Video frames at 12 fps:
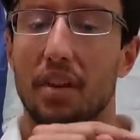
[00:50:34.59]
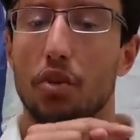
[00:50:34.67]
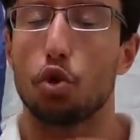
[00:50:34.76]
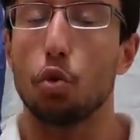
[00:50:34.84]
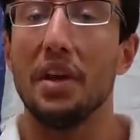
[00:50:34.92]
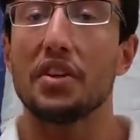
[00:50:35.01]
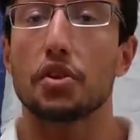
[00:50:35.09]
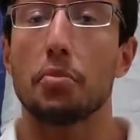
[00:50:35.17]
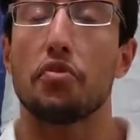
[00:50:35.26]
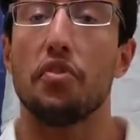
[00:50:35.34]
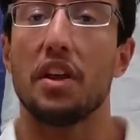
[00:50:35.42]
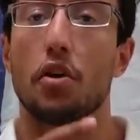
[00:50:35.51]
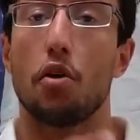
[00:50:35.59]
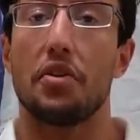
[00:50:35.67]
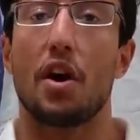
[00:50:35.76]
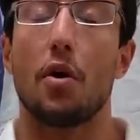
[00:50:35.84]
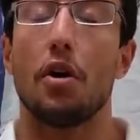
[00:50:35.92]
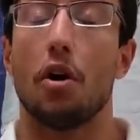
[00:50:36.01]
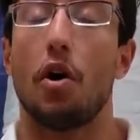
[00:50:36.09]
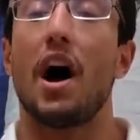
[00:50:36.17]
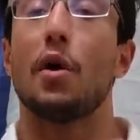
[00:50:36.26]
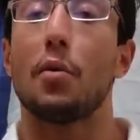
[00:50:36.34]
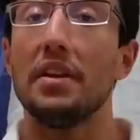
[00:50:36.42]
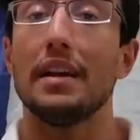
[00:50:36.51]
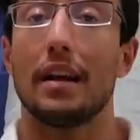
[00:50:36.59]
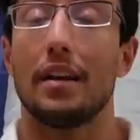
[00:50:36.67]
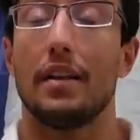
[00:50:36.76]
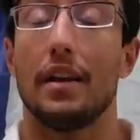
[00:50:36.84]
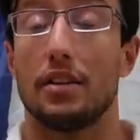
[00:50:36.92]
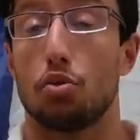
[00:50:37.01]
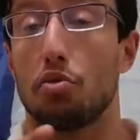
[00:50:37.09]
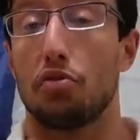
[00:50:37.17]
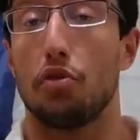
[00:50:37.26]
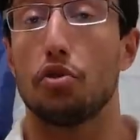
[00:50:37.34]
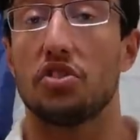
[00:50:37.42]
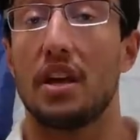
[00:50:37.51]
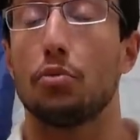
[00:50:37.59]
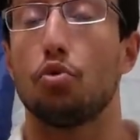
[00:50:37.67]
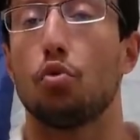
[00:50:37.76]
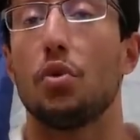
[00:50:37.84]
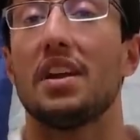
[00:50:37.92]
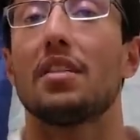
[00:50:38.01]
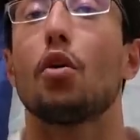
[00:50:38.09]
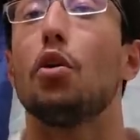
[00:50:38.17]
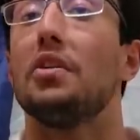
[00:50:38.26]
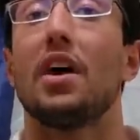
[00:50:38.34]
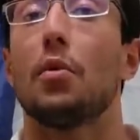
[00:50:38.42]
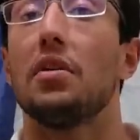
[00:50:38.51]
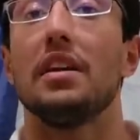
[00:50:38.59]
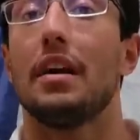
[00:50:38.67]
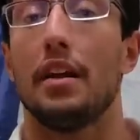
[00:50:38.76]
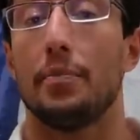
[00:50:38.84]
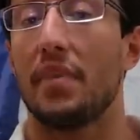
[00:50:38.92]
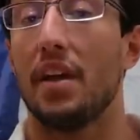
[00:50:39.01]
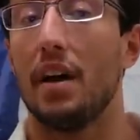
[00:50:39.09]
Doing something uh, ironically is the first step to doing it unironically.